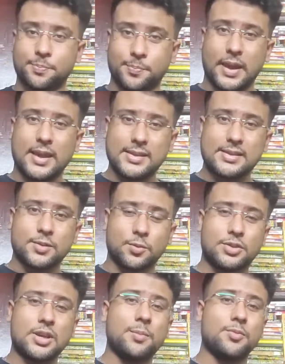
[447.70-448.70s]
pace
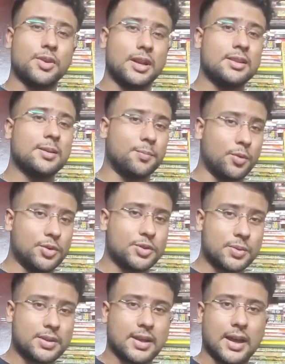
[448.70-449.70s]
which I'm reading the books with,